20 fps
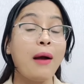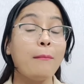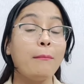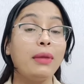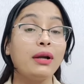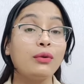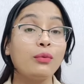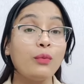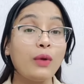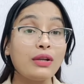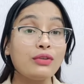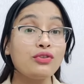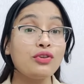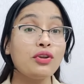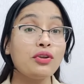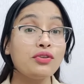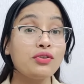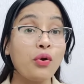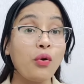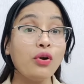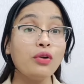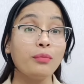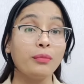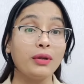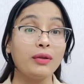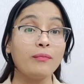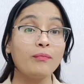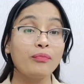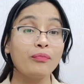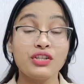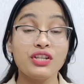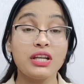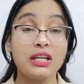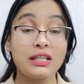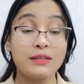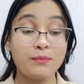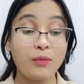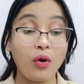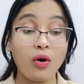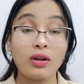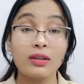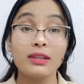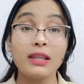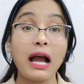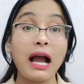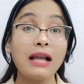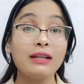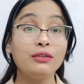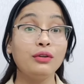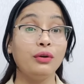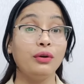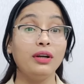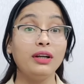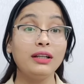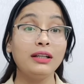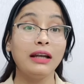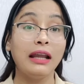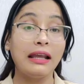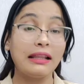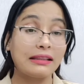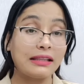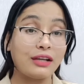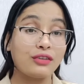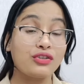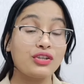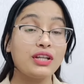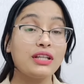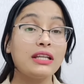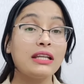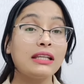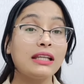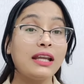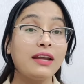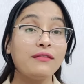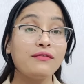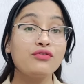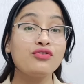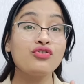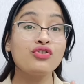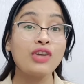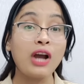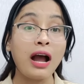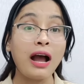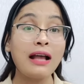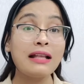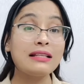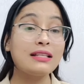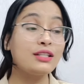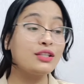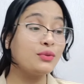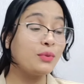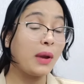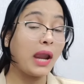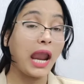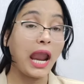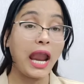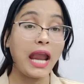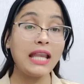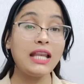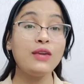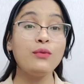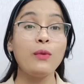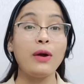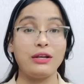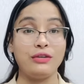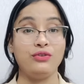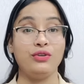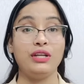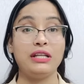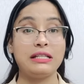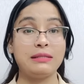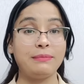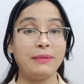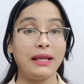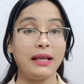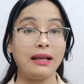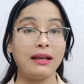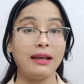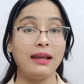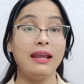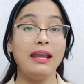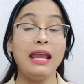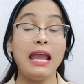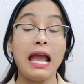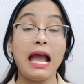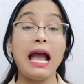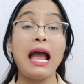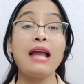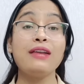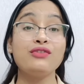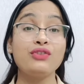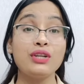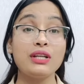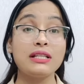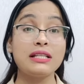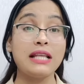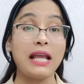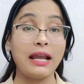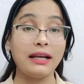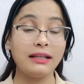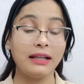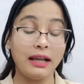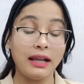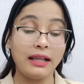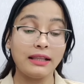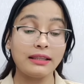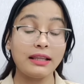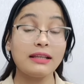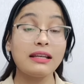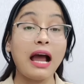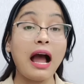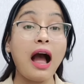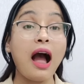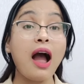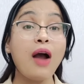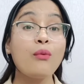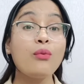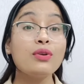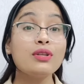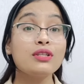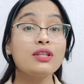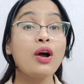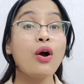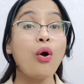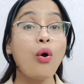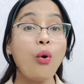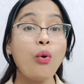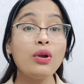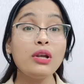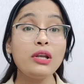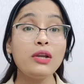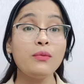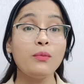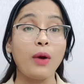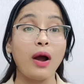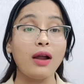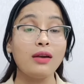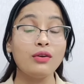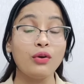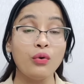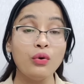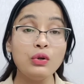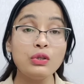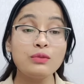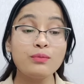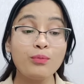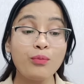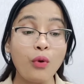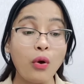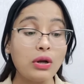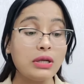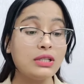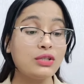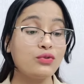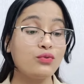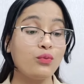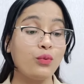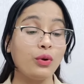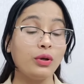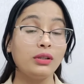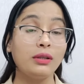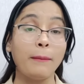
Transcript: But when she told me she spoke that good that she didn't give chance to anyone to speak, and she said that I was the only one whose points were